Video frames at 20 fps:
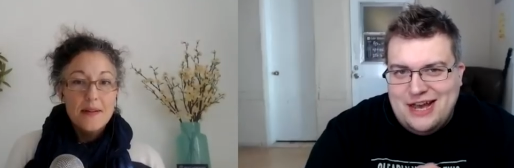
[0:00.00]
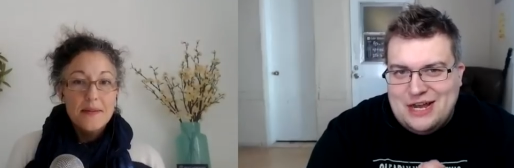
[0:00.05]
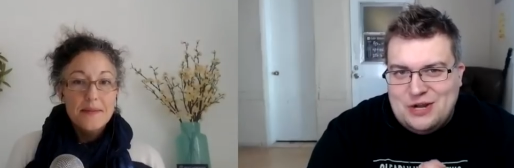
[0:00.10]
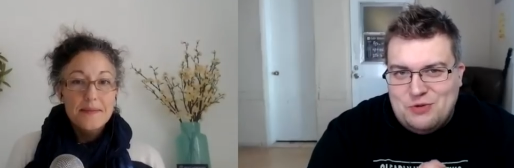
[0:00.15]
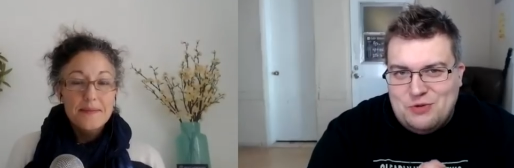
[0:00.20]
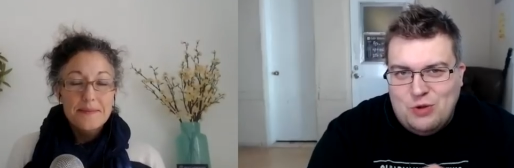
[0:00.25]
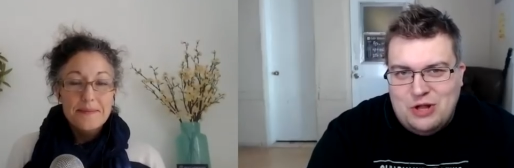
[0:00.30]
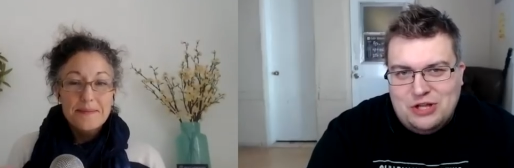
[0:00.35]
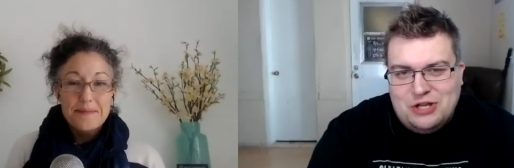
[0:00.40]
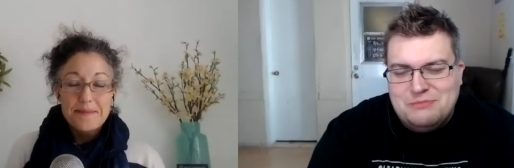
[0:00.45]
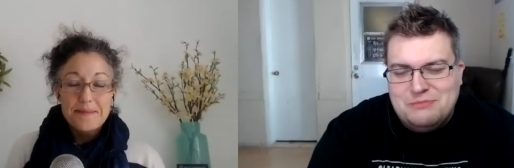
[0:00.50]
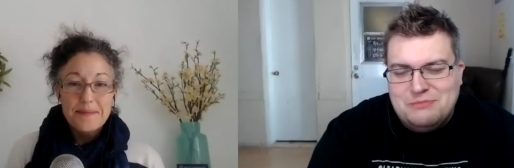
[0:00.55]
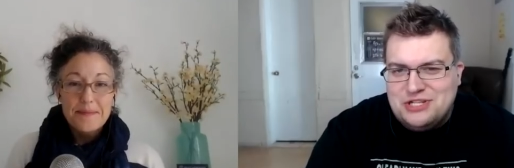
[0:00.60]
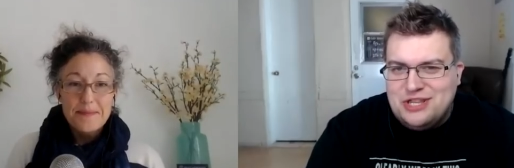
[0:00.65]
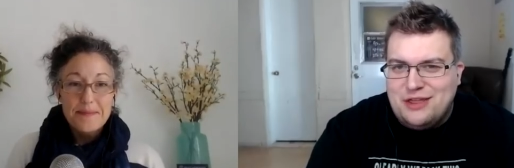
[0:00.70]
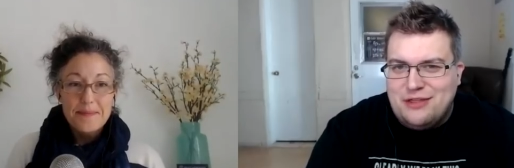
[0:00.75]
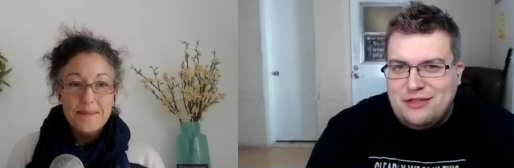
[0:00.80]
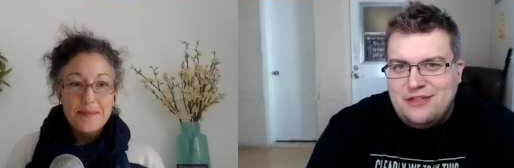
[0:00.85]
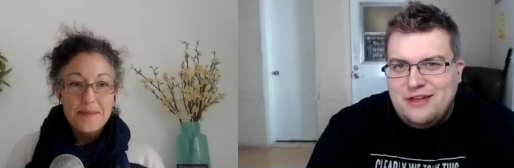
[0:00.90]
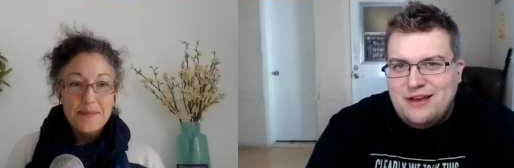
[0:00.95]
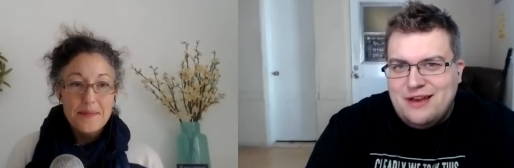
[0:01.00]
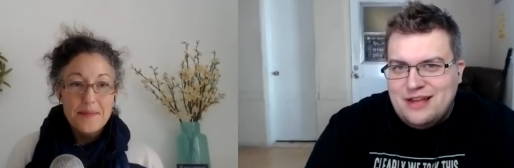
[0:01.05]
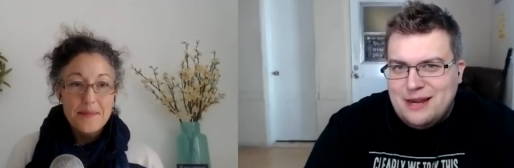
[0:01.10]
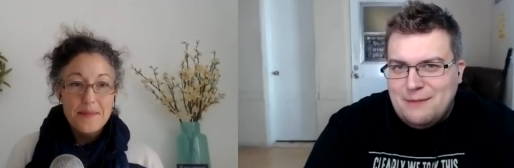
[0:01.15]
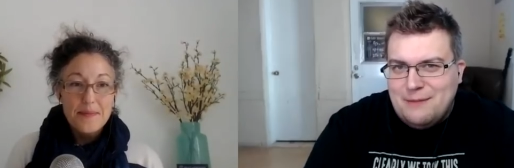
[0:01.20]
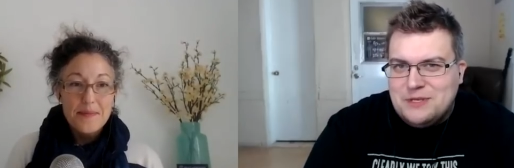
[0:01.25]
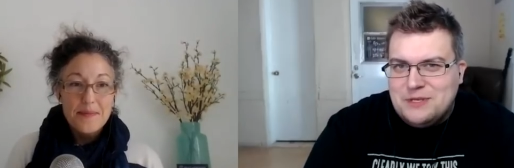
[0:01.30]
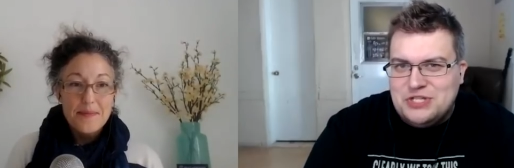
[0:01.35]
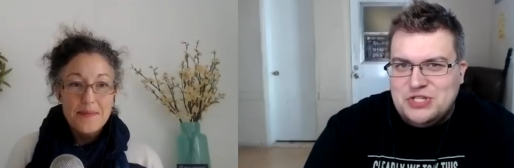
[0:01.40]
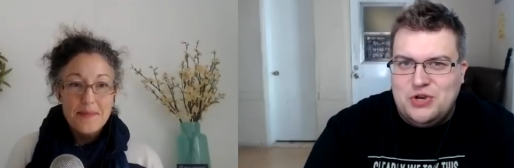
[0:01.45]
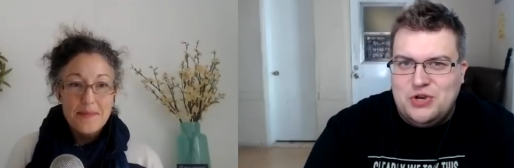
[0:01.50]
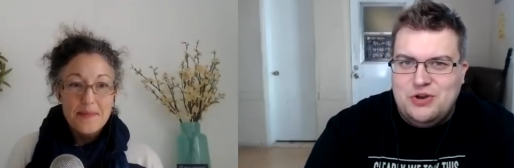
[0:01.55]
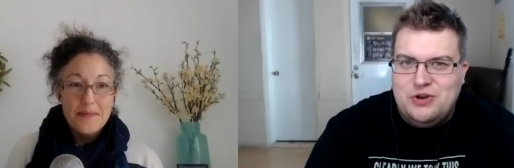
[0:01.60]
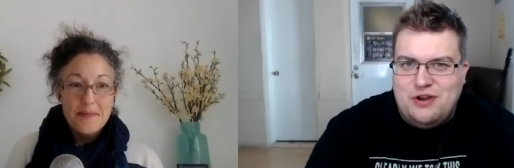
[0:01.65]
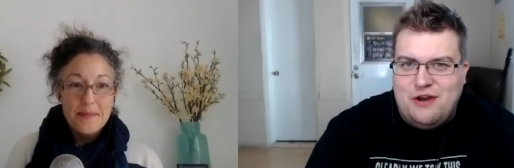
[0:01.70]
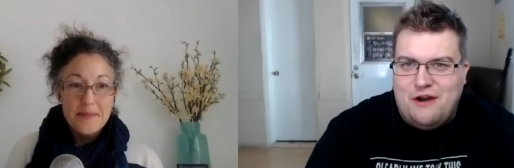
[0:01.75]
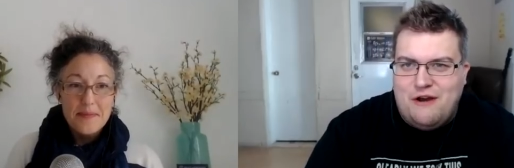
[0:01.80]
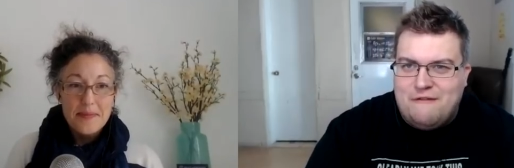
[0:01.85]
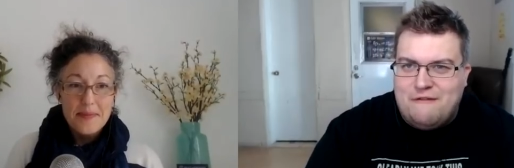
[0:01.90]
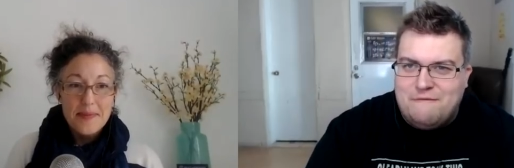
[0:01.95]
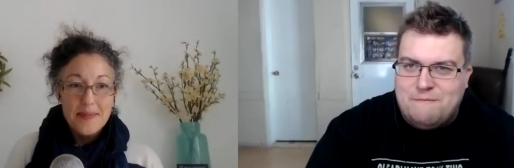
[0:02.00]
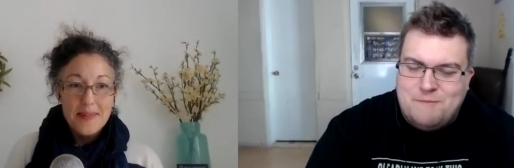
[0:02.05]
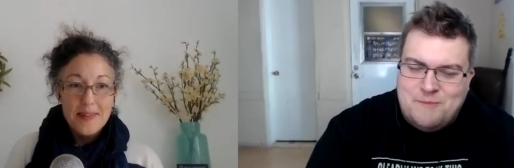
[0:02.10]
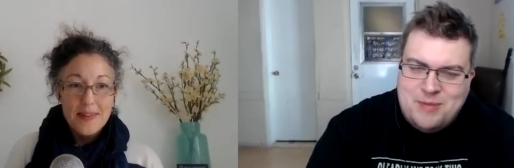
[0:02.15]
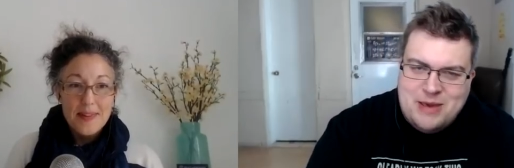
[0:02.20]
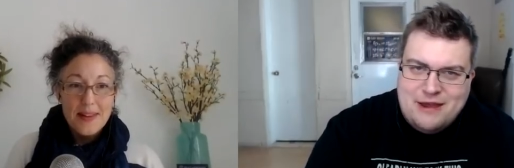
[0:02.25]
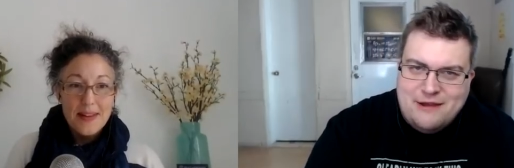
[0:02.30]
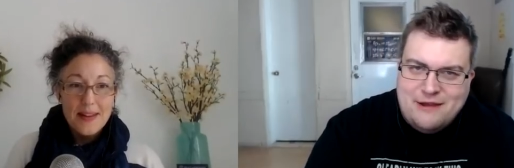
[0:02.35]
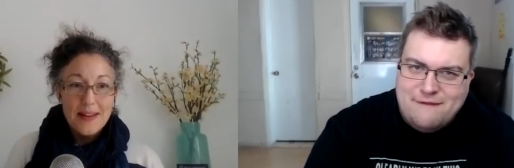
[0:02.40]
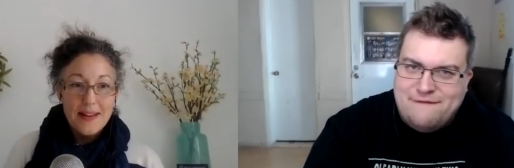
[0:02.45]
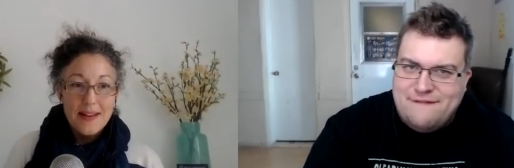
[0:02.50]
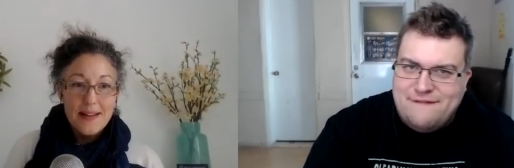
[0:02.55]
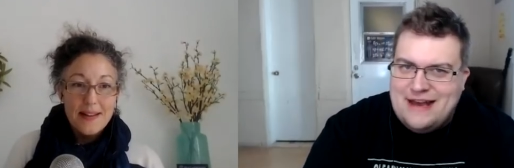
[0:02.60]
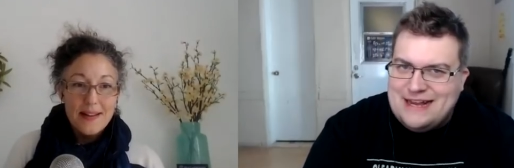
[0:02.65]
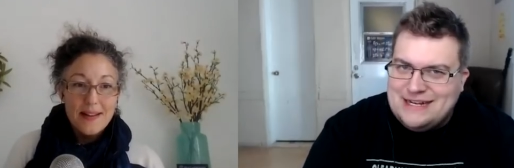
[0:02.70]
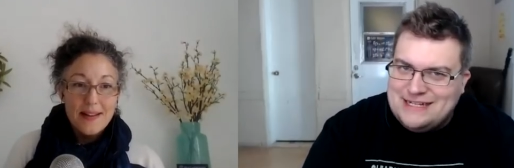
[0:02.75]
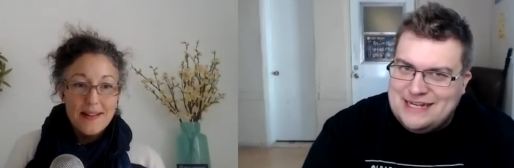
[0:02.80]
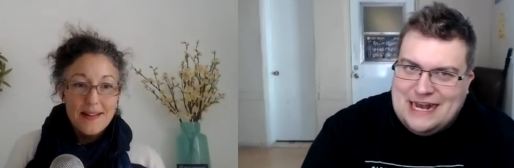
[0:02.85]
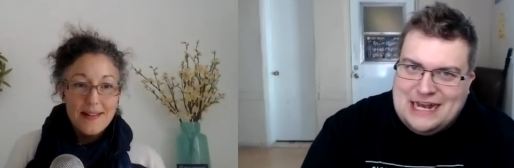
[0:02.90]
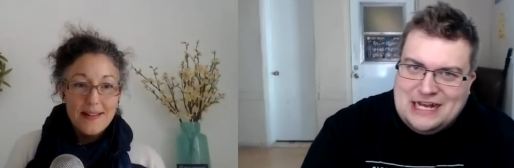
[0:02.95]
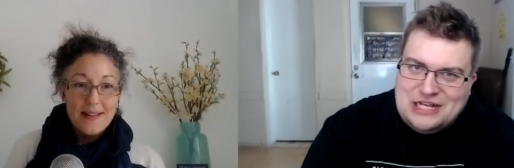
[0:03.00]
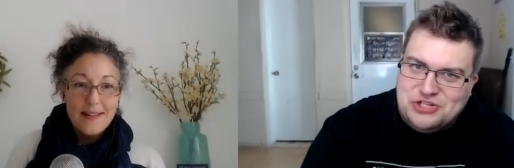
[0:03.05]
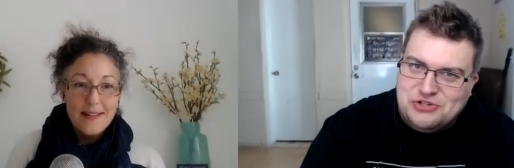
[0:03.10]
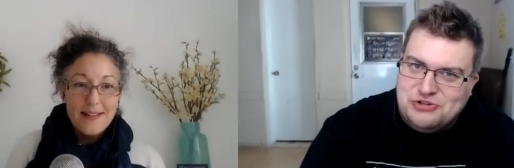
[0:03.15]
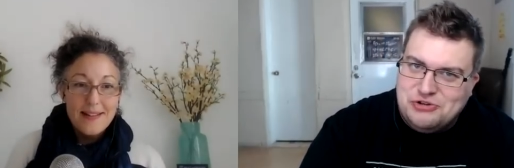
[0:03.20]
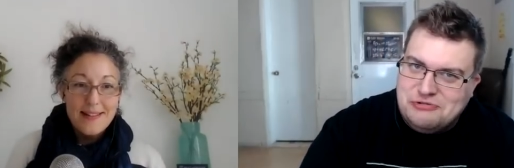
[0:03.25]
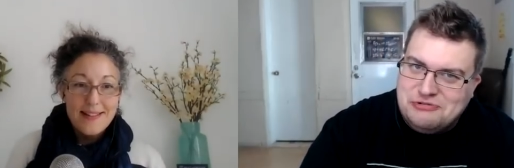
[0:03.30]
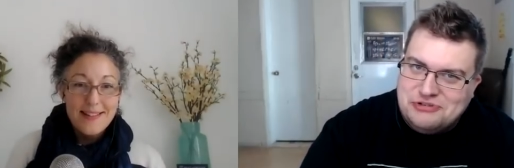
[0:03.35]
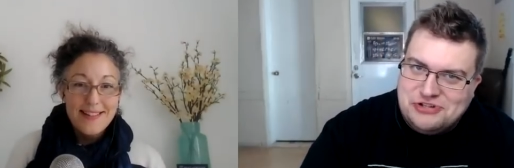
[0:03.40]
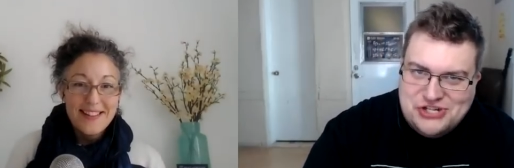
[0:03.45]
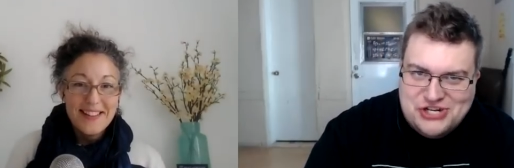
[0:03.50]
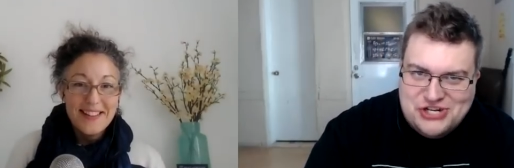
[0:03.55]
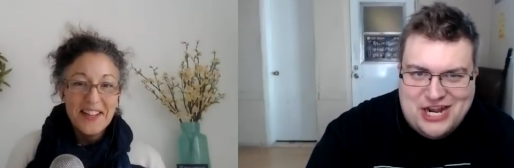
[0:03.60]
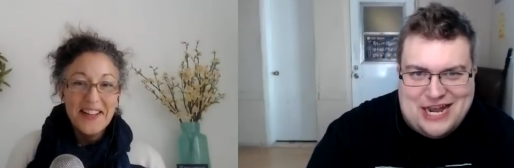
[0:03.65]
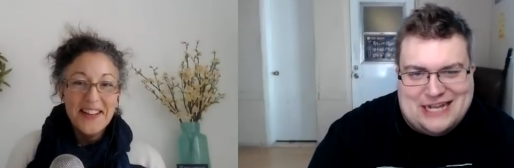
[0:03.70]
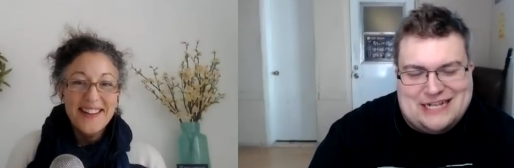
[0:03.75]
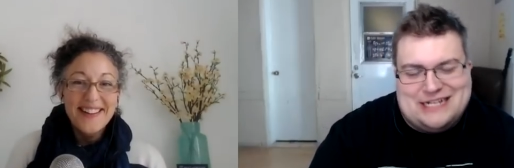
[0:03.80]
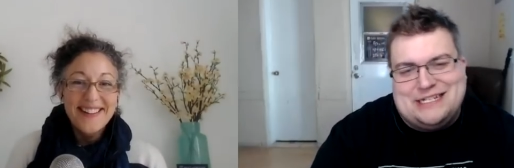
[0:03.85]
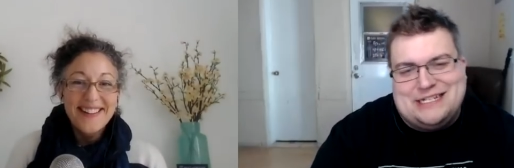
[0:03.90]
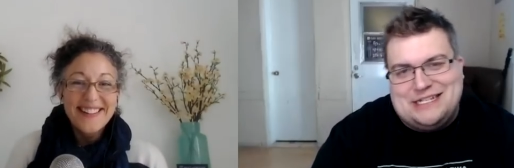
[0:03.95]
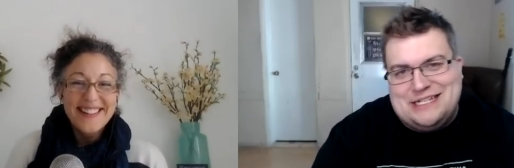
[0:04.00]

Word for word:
Speaker 1: and welcome to the third episode of Big Fat Astro Chat.